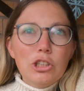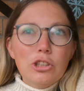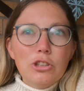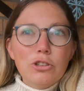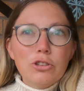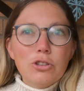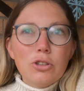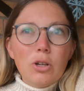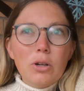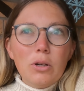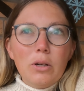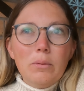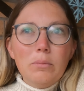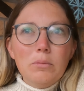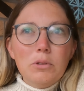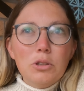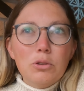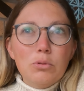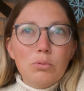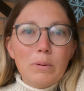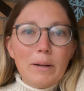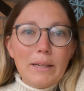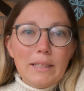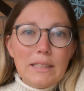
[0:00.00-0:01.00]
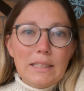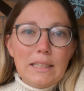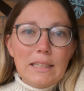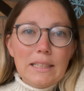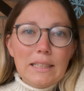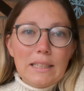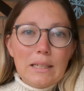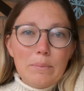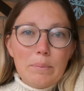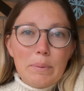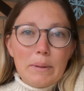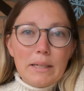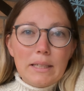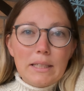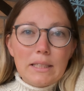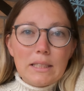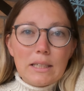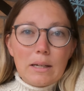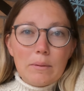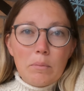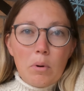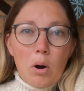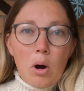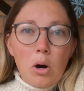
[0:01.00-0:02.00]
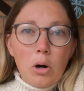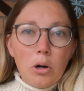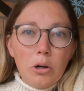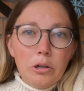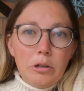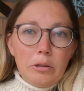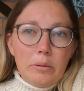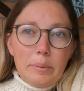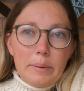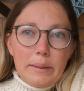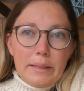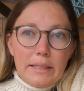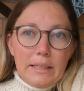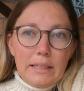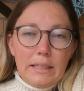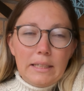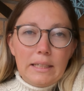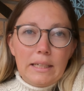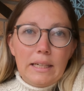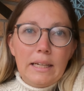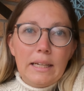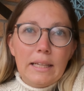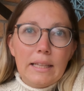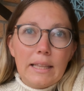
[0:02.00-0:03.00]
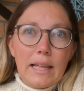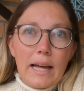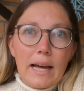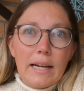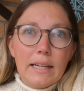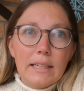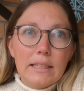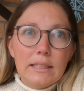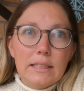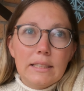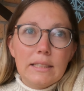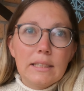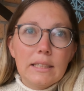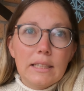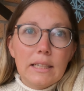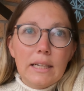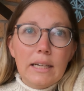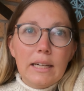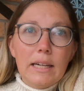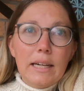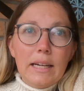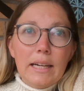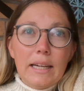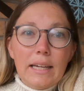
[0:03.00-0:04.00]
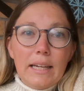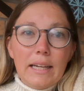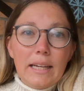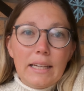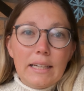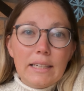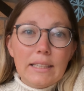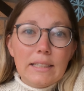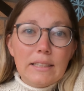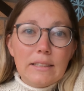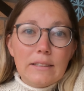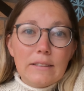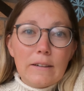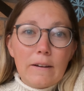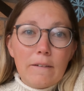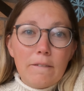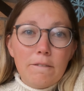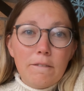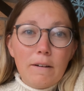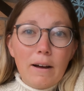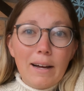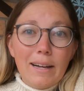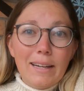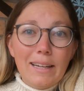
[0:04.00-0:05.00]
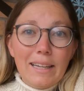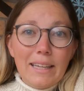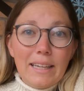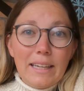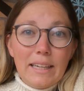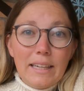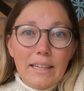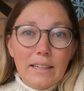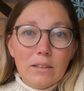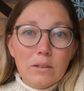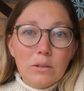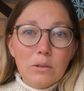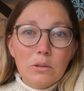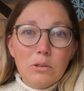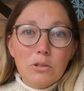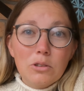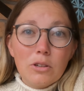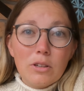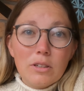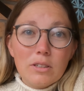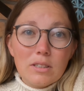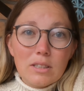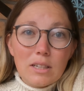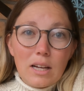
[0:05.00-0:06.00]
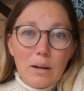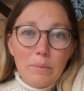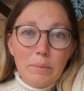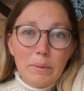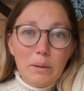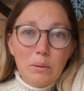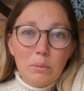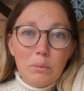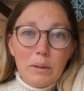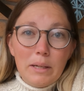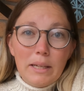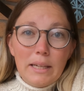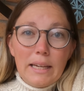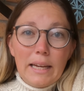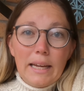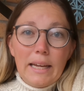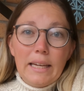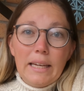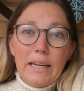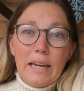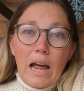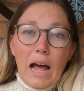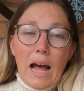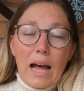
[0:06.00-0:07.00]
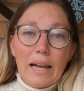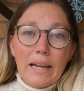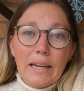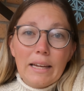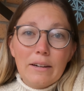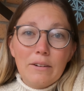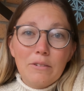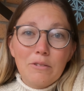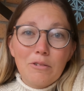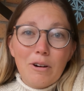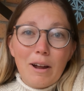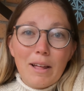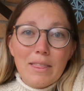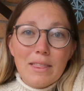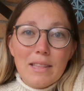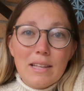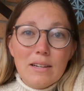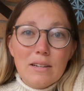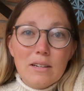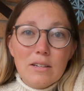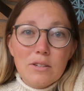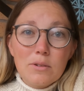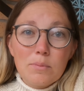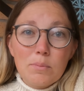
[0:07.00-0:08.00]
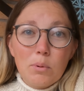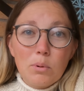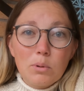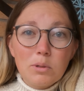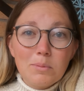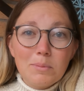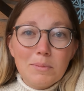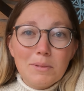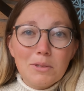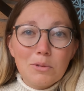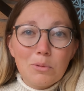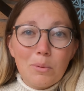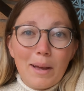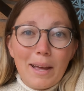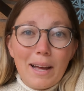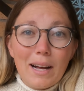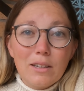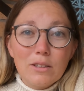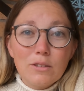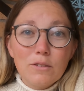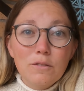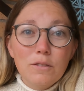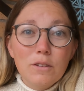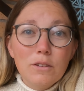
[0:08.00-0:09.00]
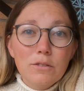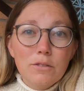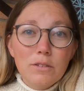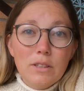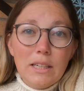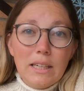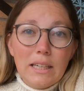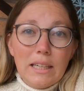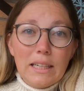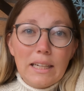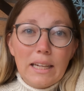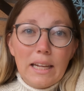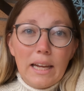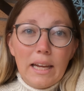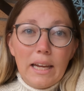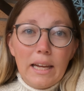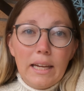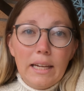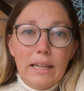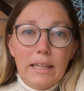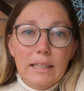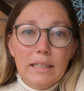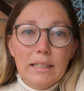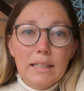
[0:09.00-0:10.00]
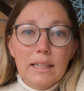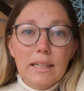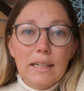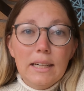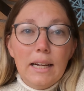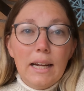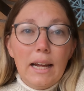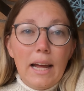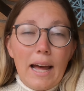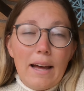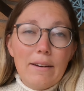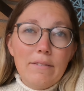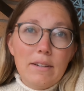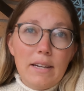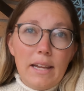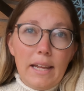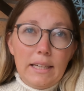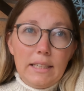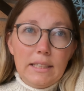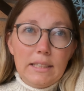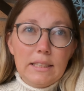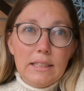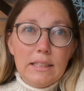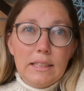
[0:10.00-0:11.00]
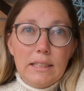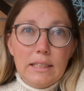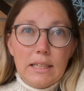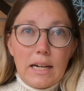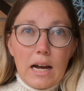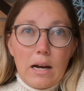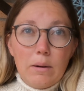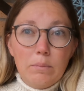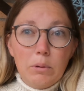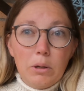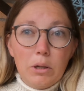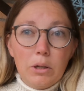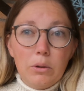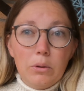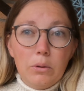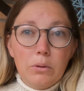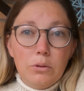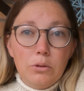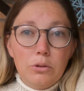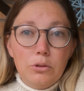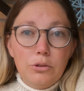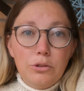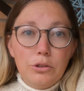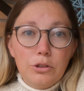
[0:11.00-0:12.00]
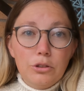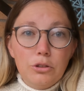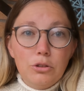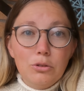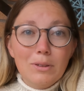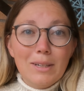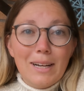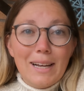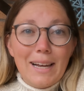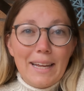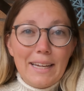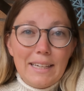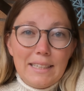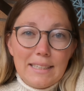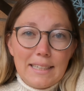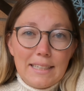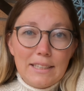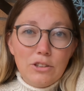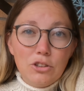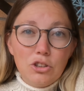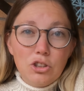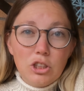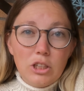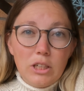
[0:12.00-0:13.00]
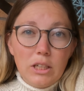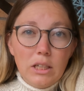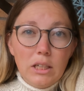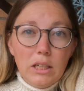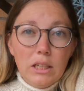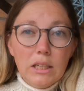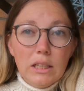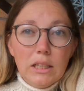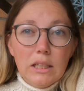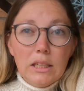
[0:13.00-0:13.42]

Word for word: So I'm just resting it a bit. I'm hoping that it is finally healed. So this coming weekend, I can run the Sportsman's Warehouse fifteen K. Haven't entered. I'm gonna just do a late entry.